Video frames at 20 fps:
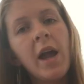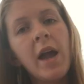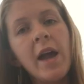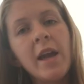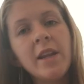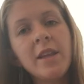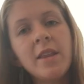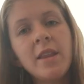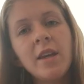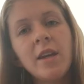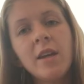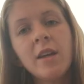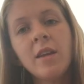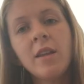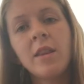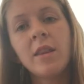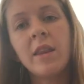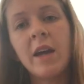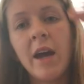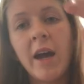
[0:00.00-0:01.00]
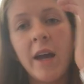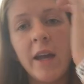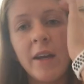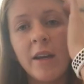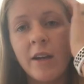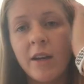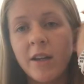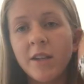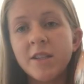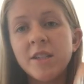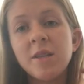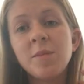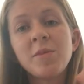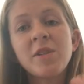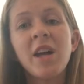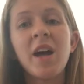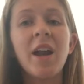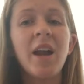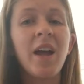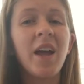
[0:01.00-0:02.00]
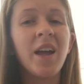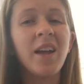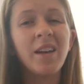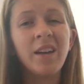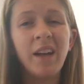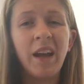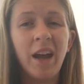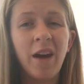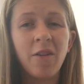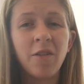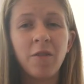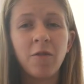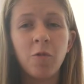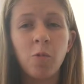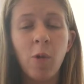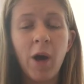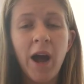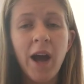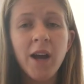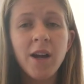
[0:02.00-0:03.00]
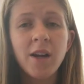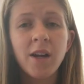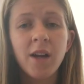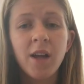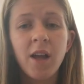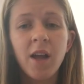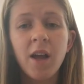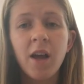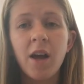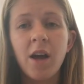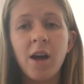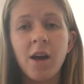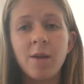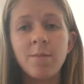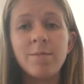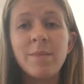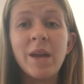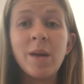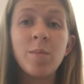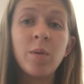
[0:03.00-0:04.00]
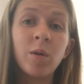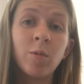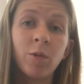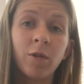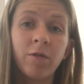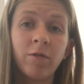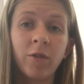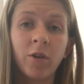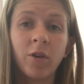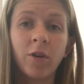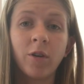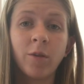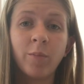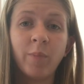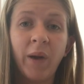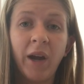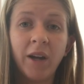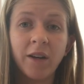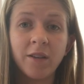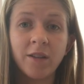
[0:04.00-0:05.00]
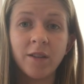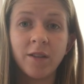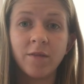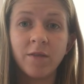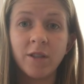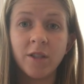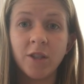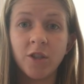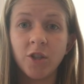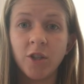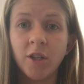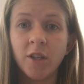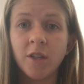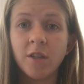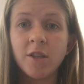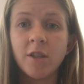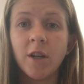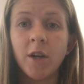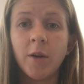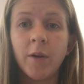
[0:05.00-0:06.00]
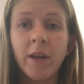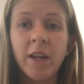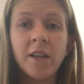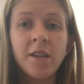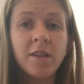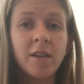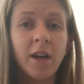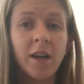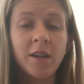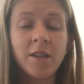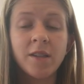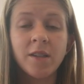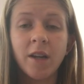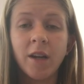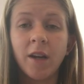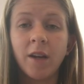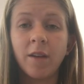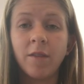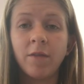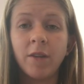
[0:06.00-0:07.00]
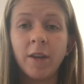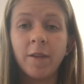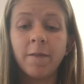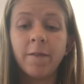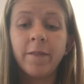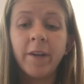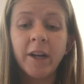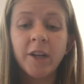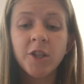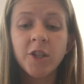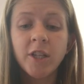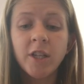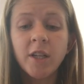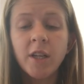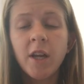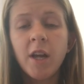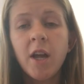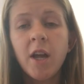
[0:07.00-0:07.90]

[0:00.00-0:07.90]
Anything that seems kind of out of whack may be referral back to the physician. So any signs of infection,